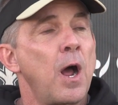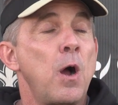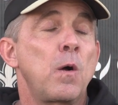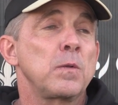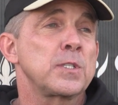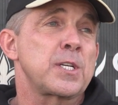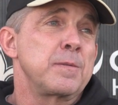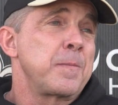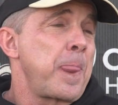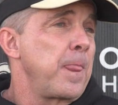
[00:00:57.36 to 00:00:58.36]
No, of
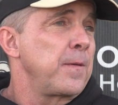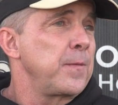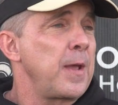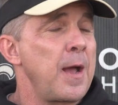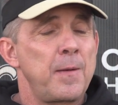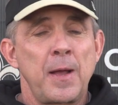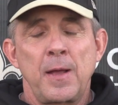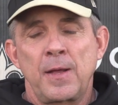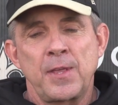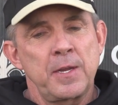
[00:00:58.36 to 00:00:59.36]
listen,
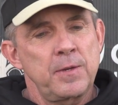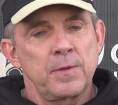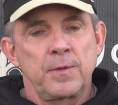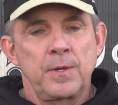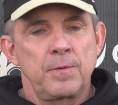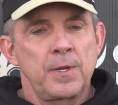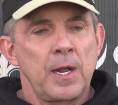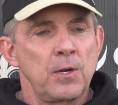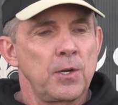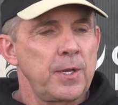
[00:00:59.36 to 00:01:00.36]
yeah, I think you
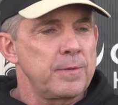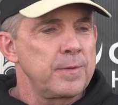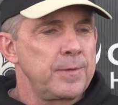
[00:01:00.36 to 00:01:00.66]
got to look at,